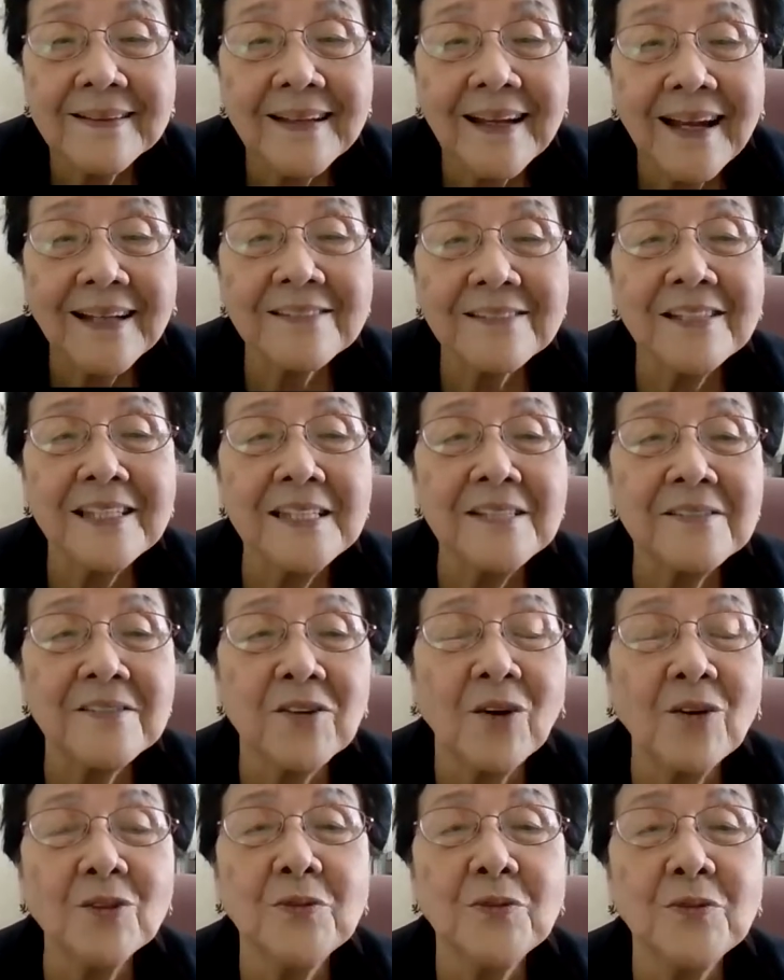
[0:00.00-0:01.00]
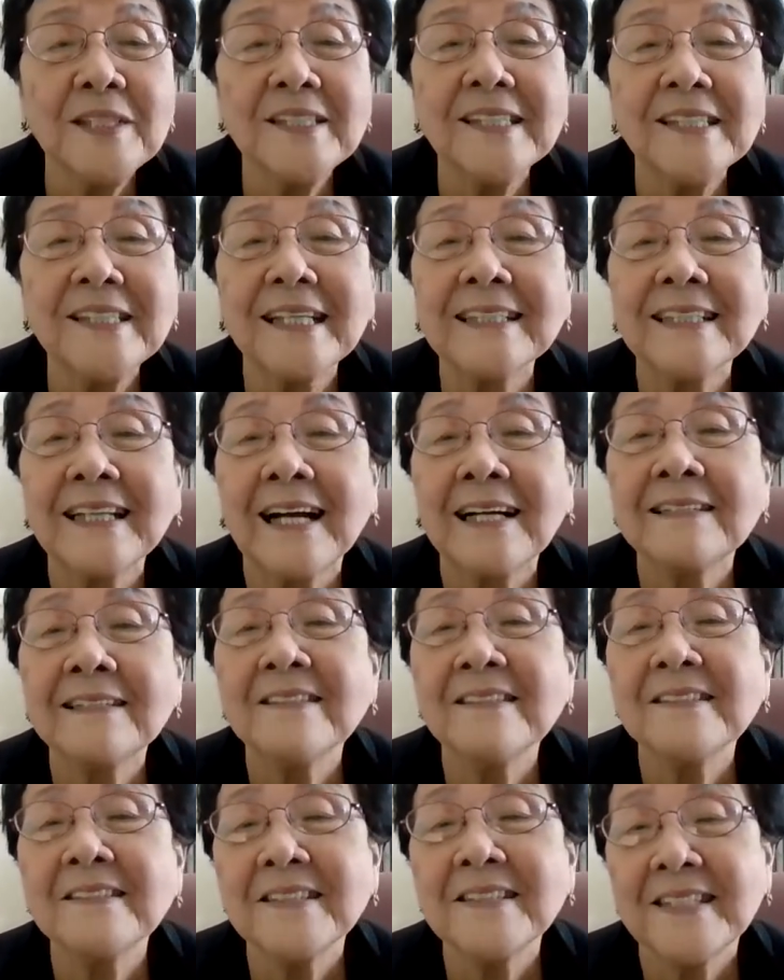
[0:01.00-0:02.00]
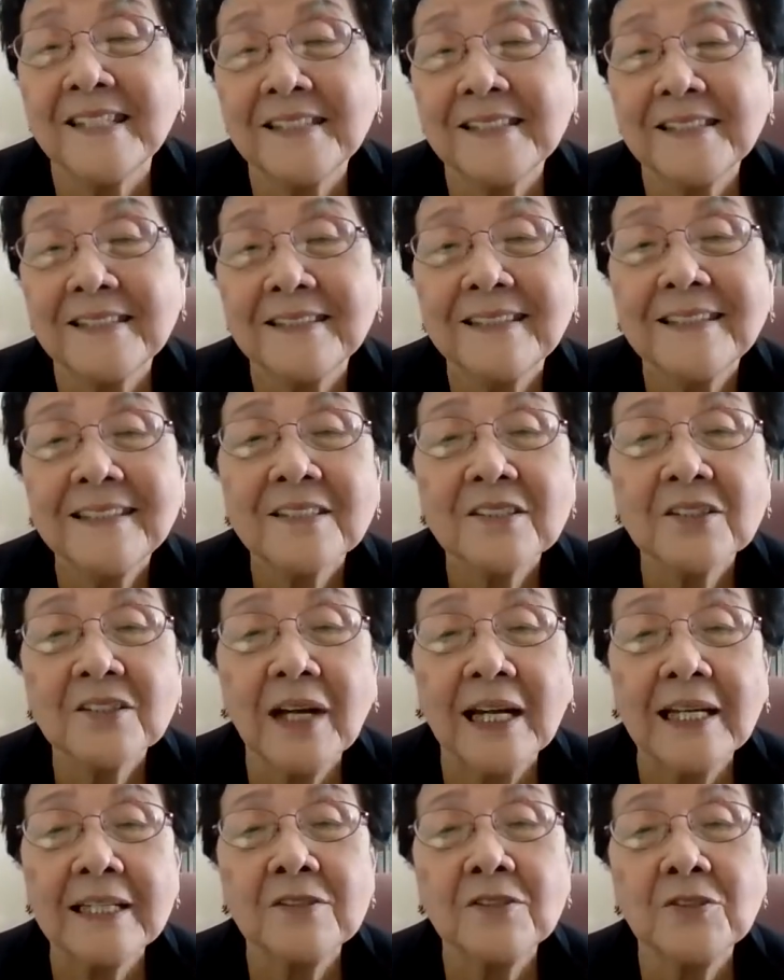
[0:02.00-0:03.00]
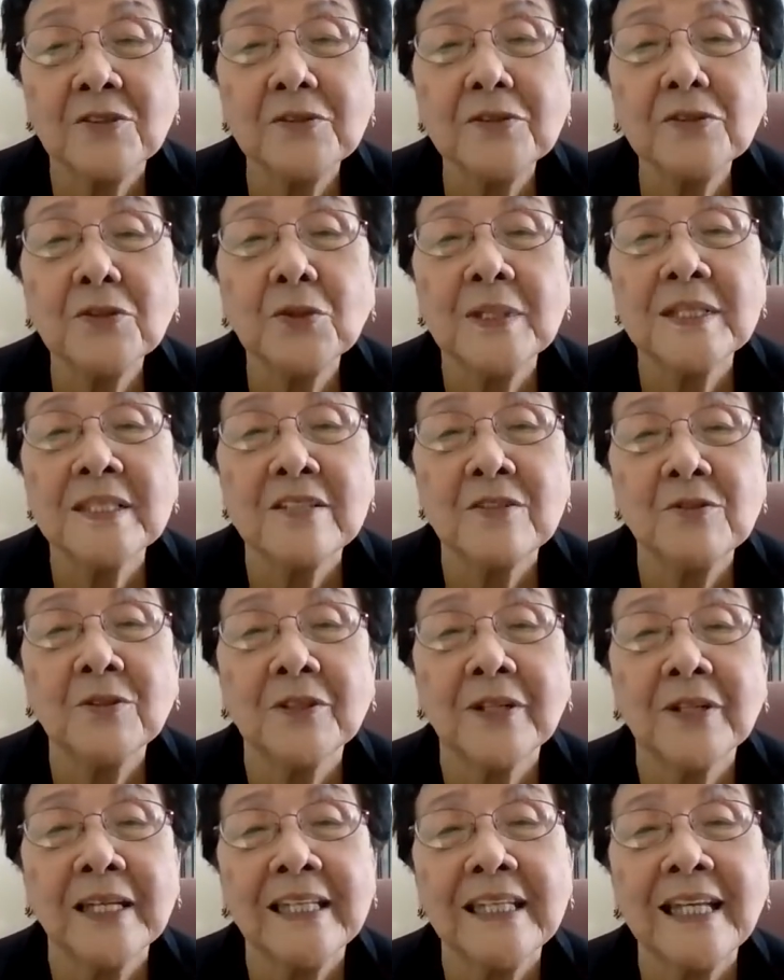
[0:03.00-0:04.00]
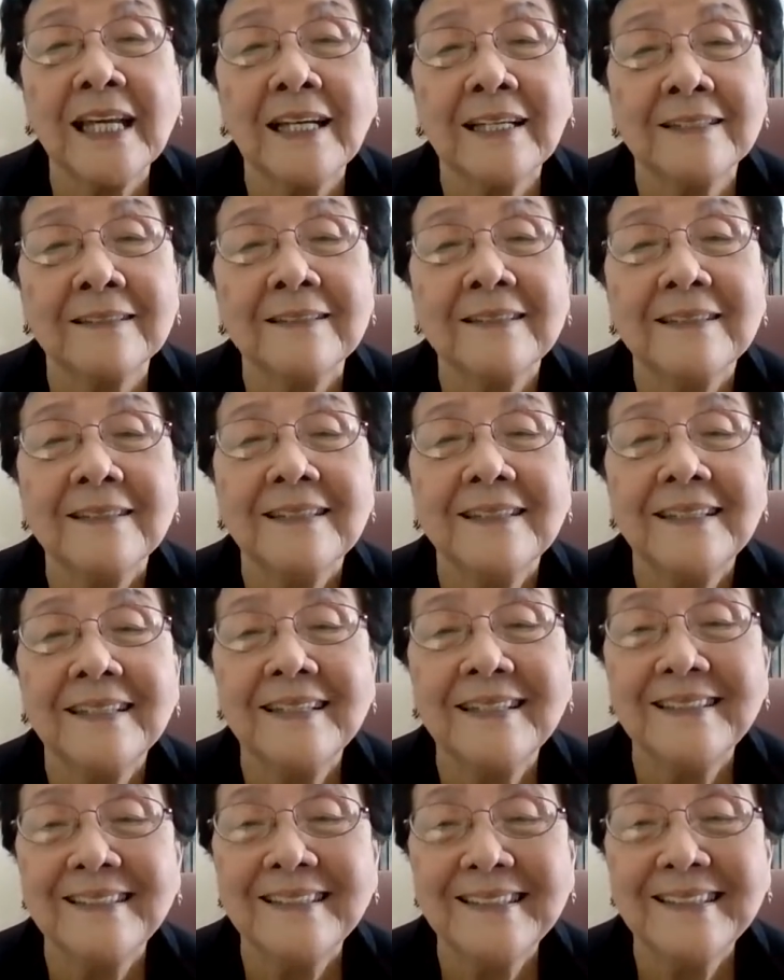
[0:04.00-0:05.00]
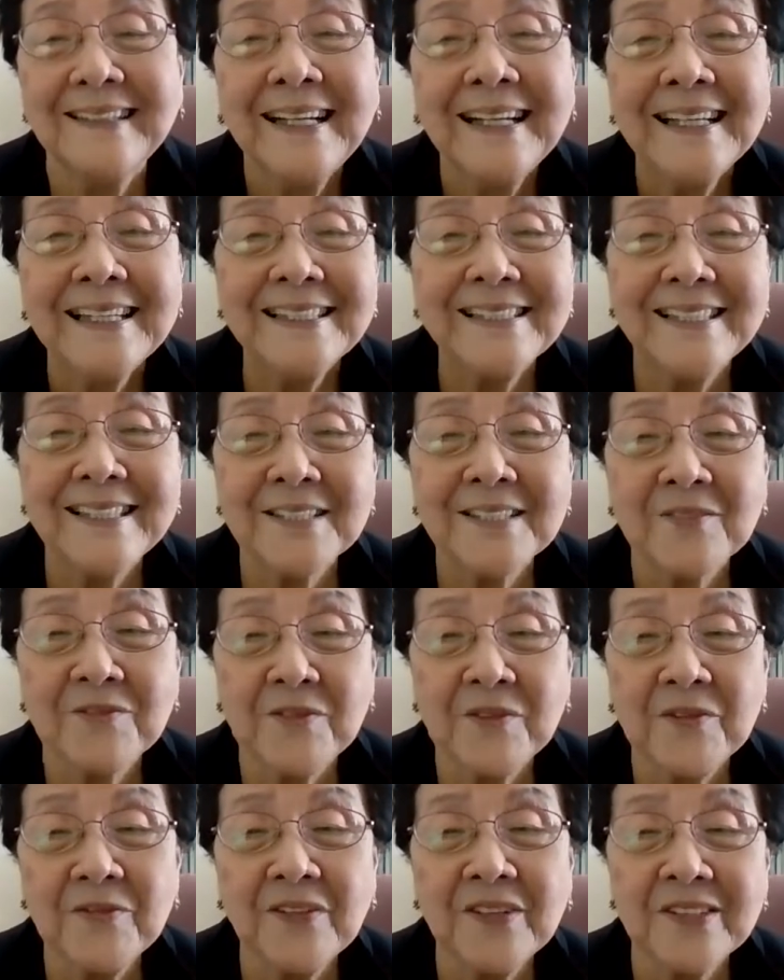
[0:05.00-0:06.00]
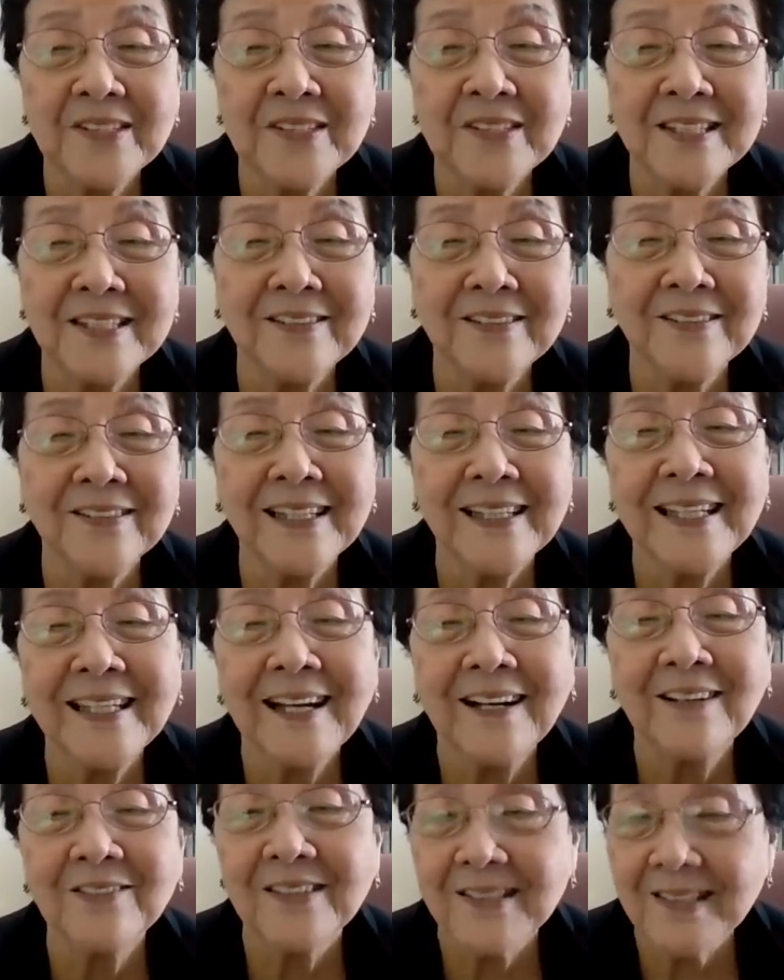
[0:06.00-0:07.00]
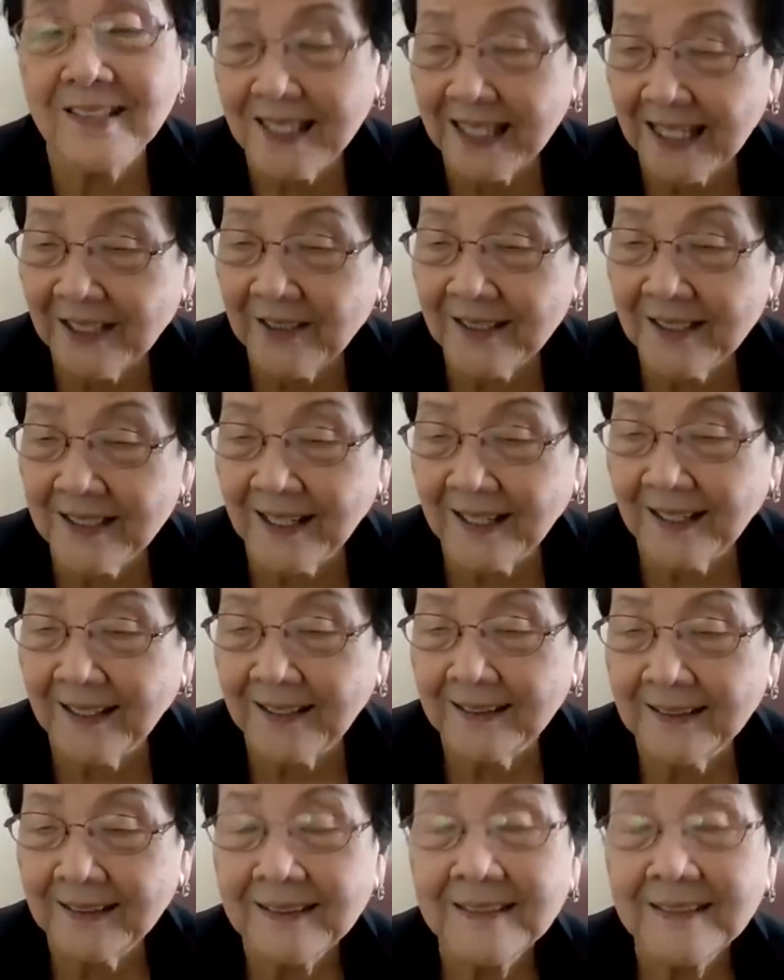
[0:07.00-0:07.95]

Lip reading: Actually, it's all written the answers here. So I shouldn't quiz you already lah. Just revision only how the stages are.